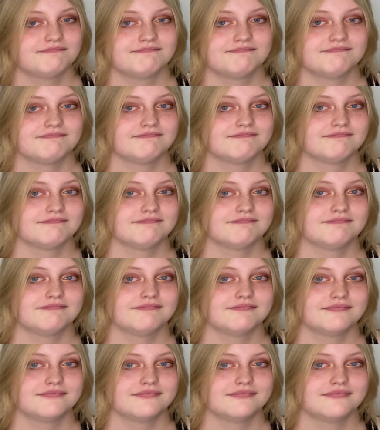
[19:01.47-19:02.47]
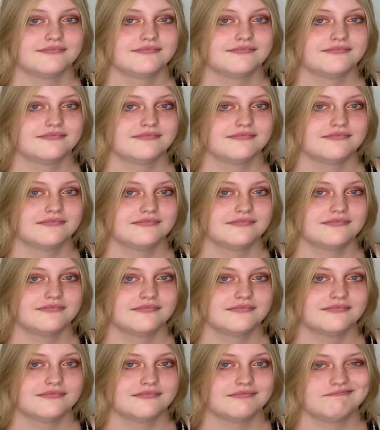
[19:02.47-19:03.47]

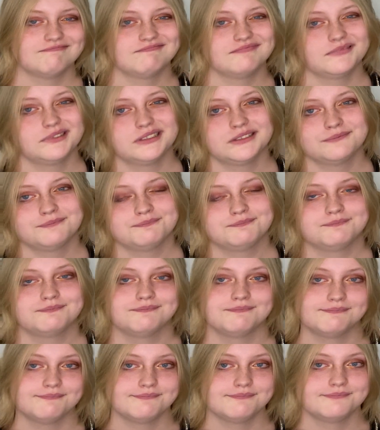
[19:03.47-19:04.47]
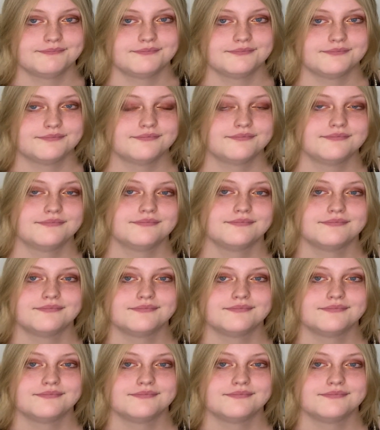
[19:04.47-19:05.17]
(silent)